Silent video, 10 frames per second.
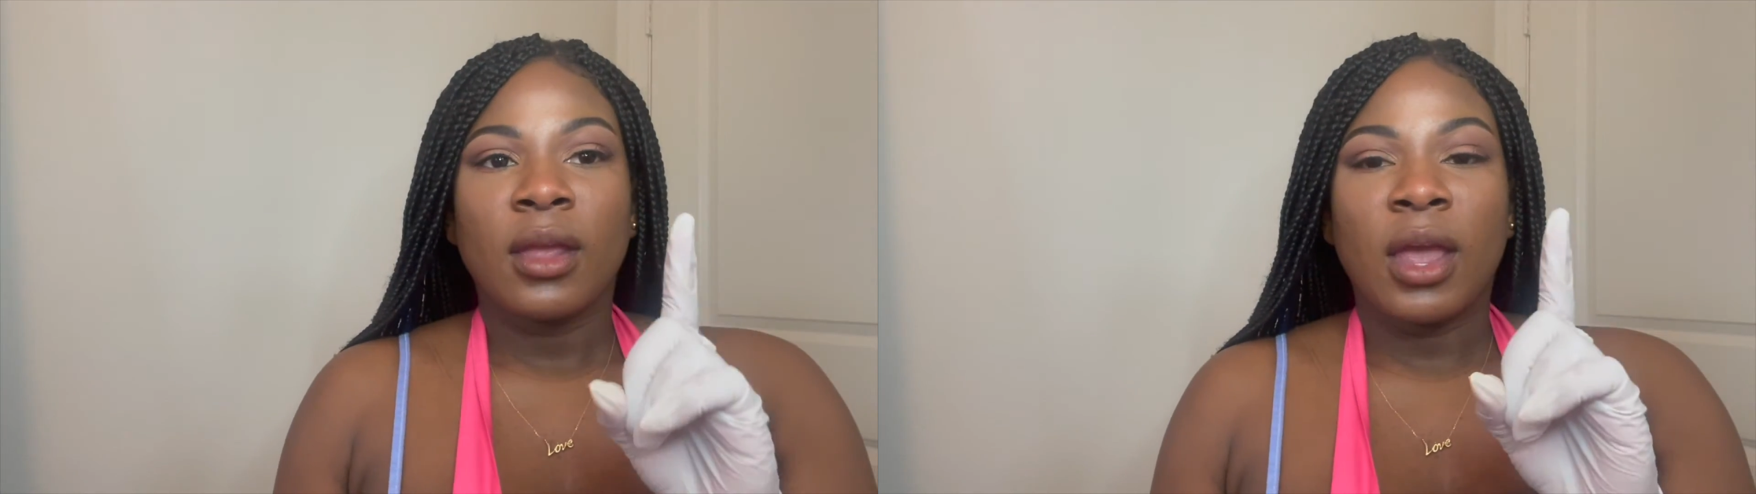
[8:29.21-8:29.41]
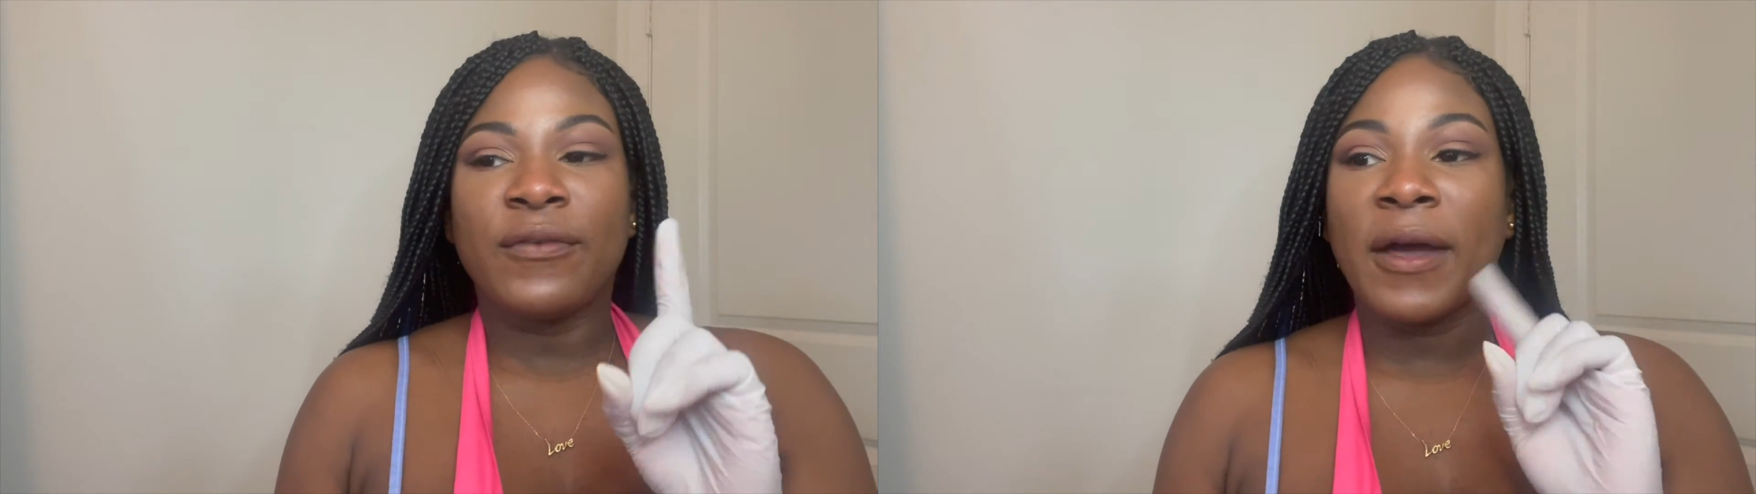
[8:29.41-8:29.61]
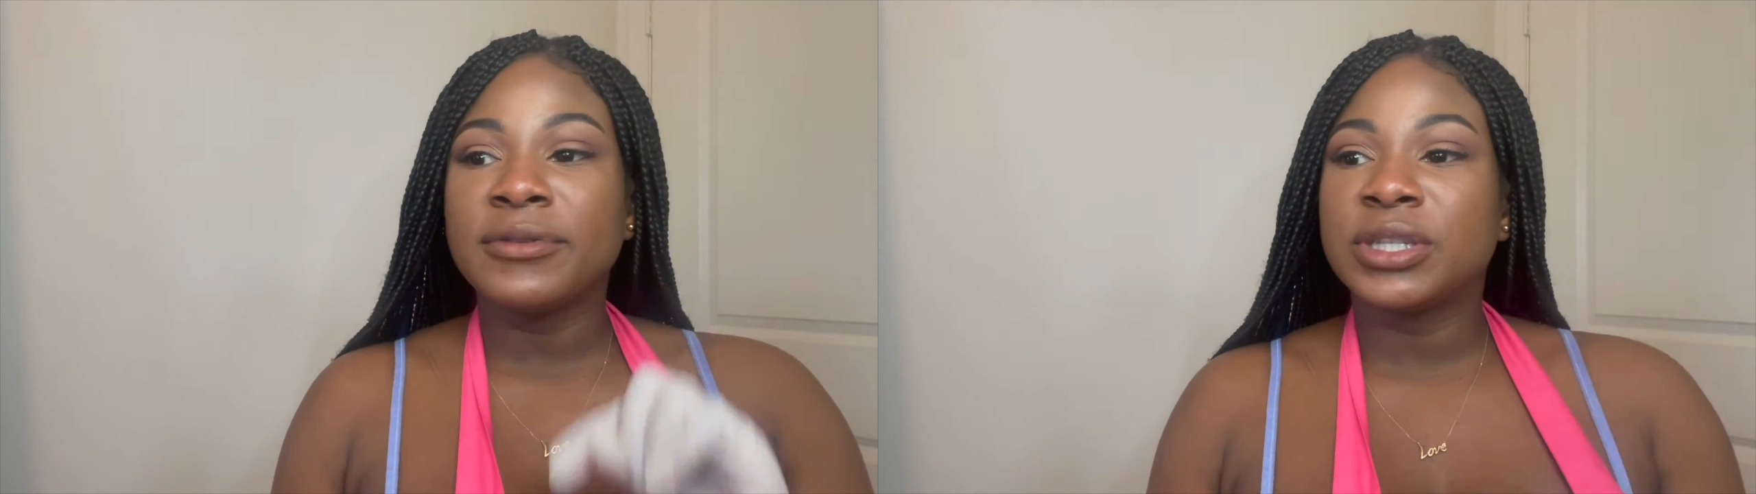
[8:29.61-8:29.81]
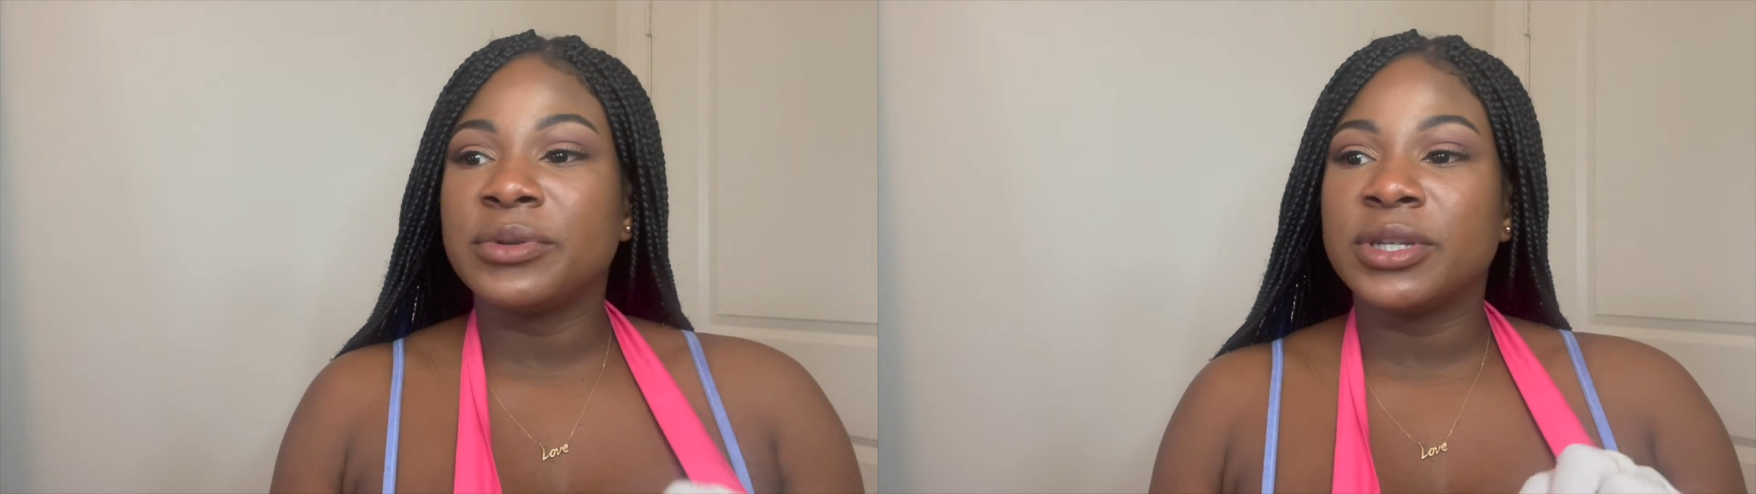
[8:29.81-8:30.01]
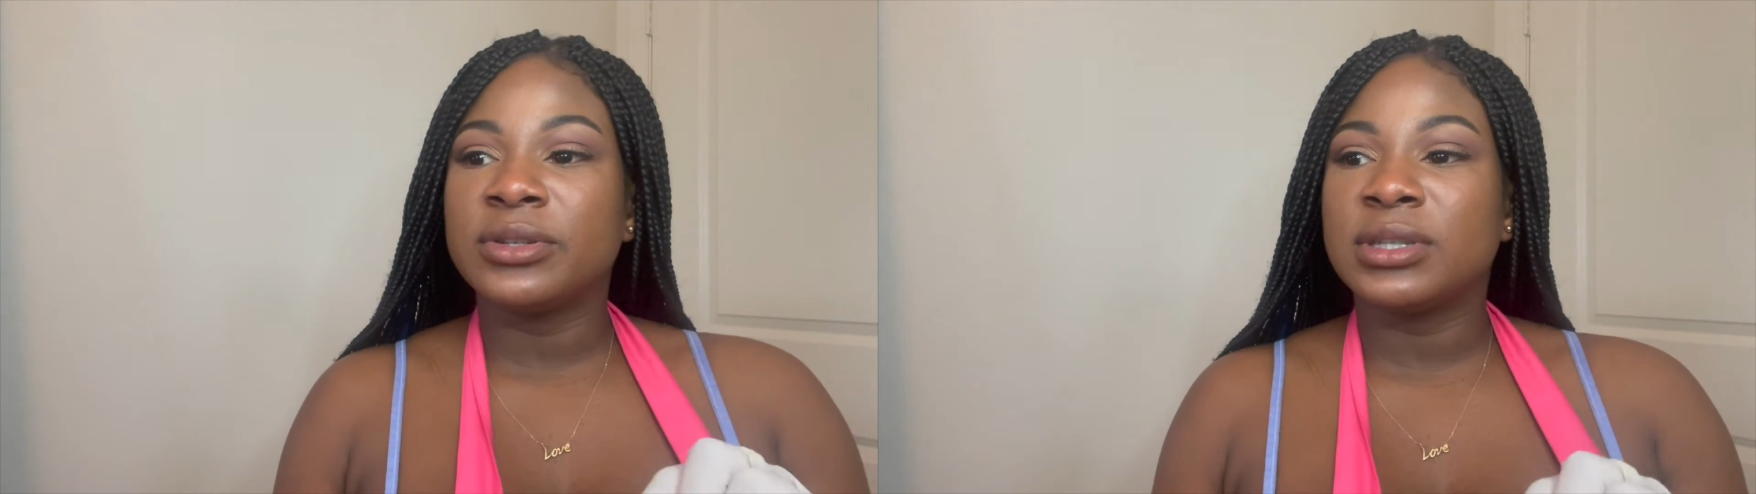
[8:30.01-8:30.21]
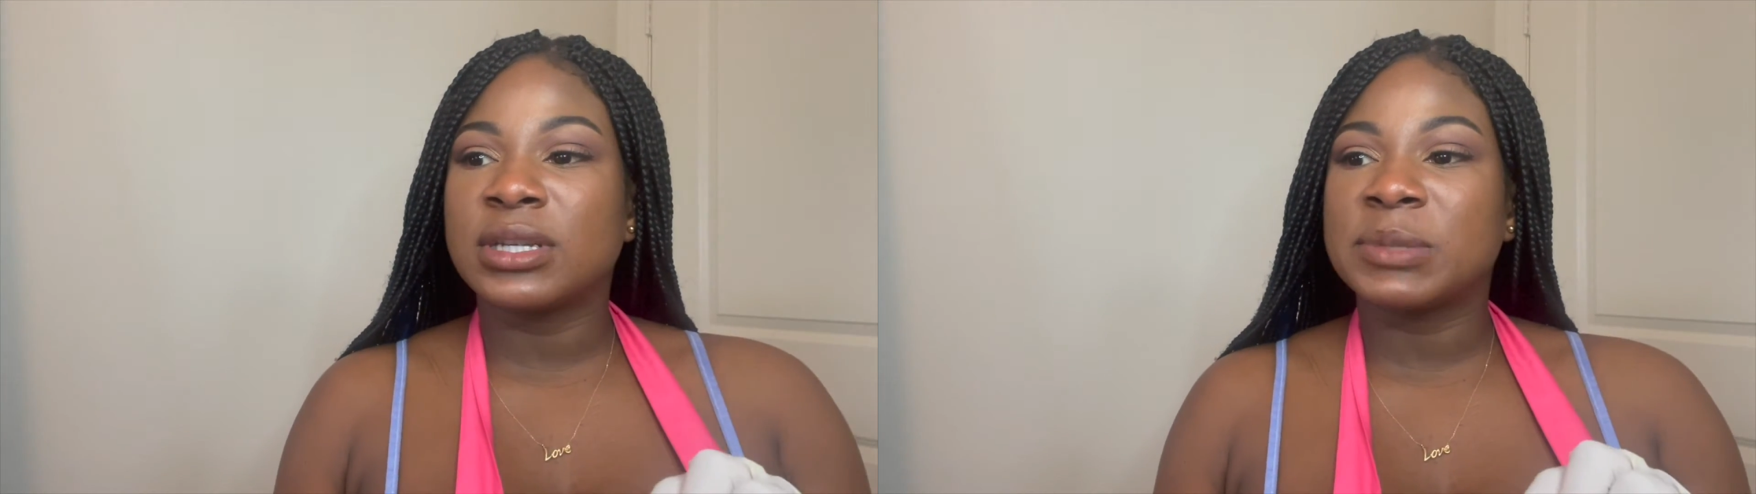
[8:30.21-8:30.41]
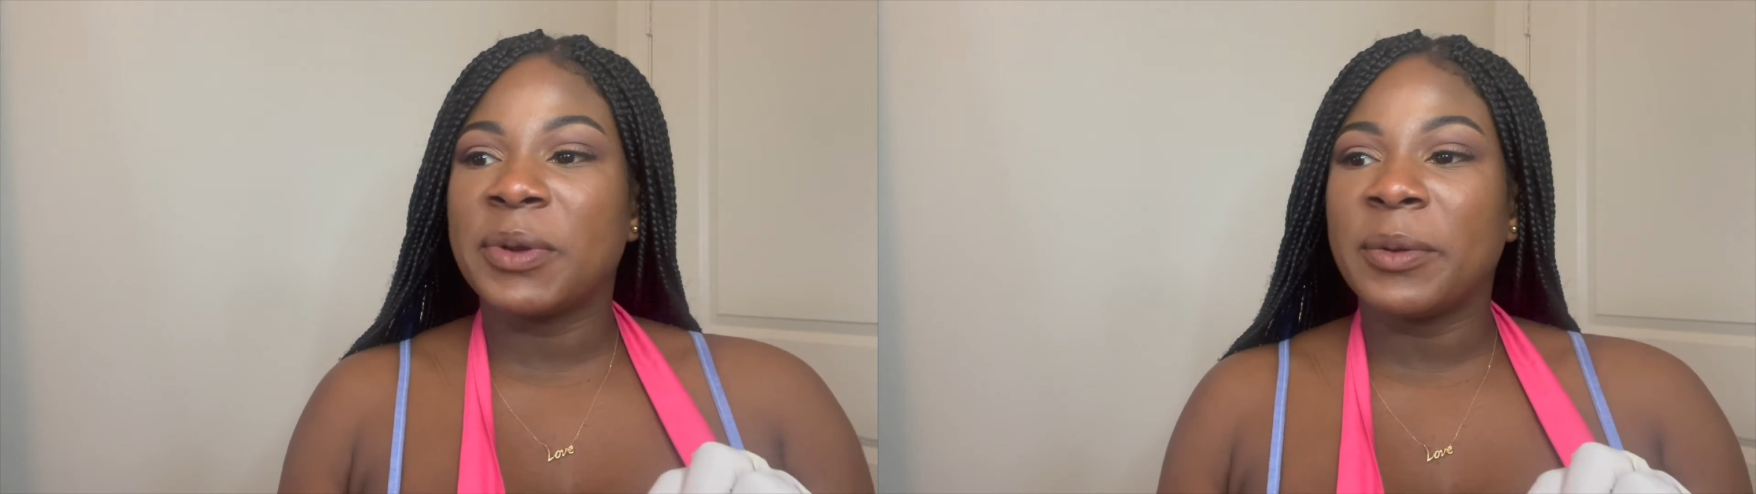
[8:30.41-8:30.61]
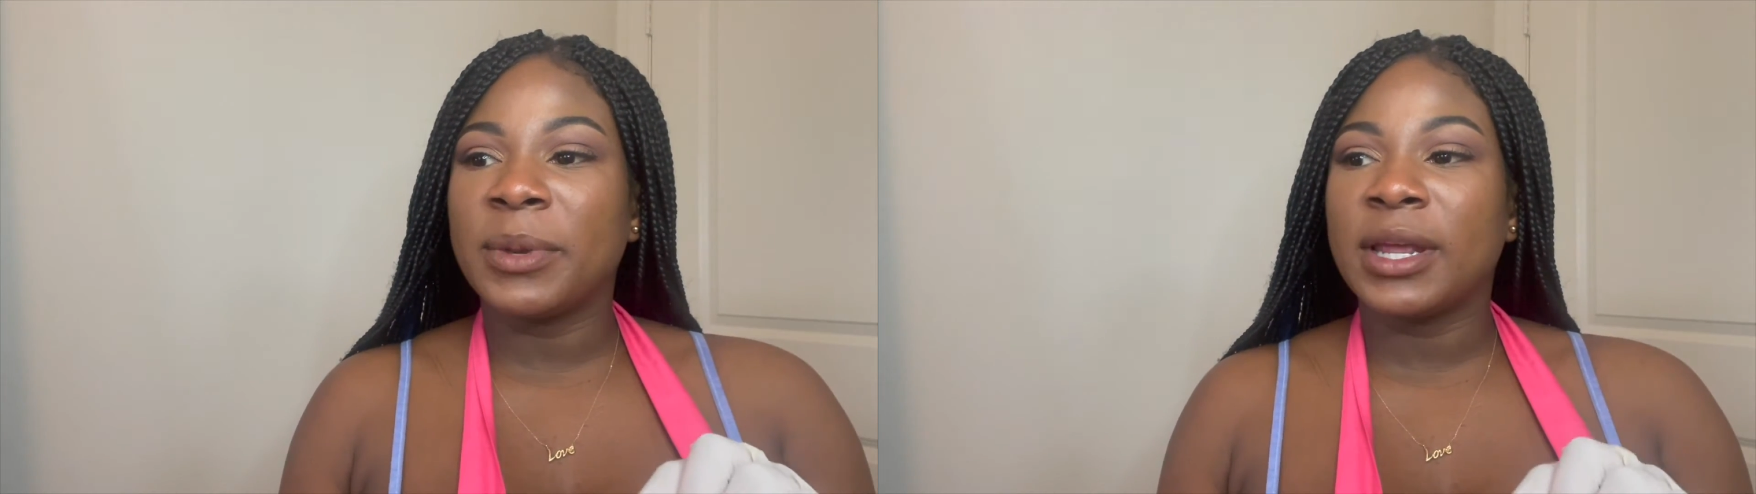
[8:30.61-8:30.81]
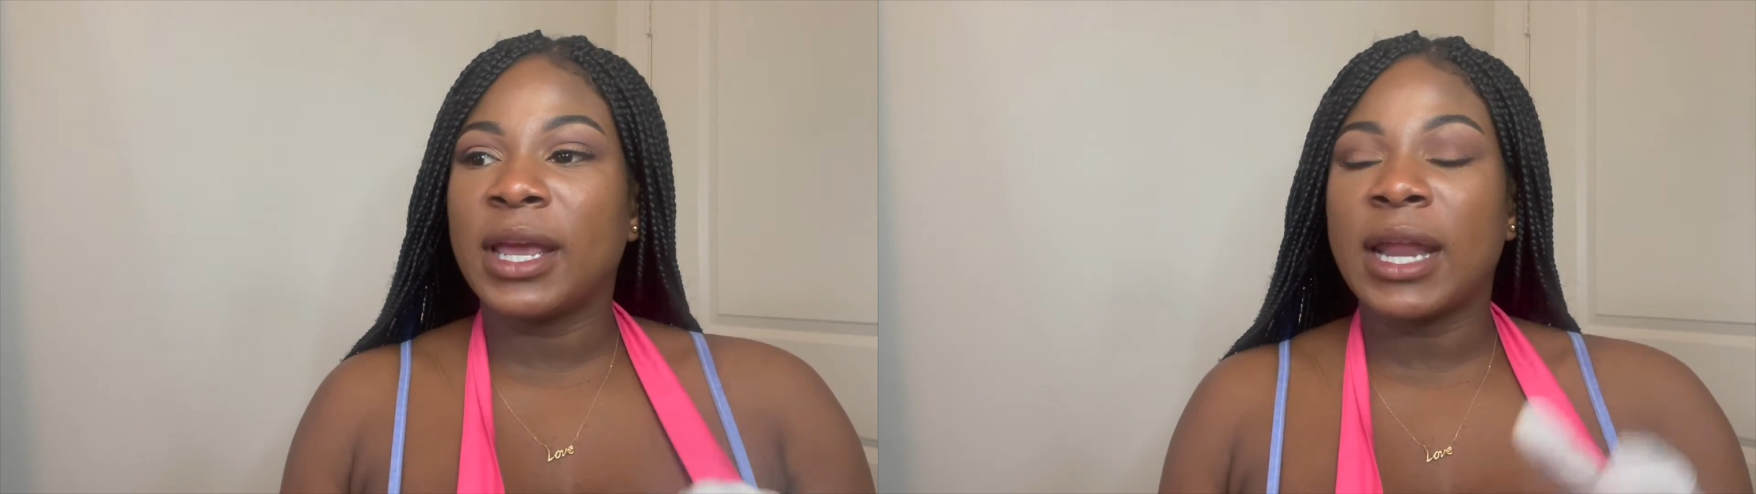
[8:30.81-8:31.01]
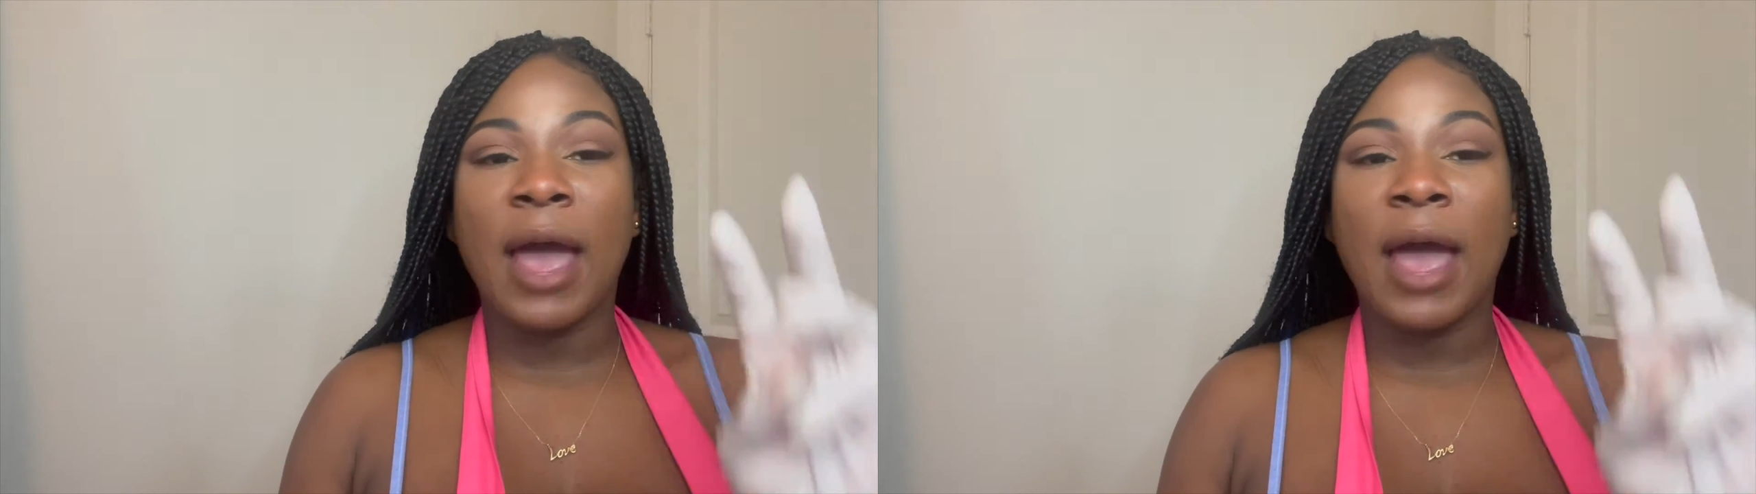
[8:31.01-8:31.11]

If I was to redo this experiment again,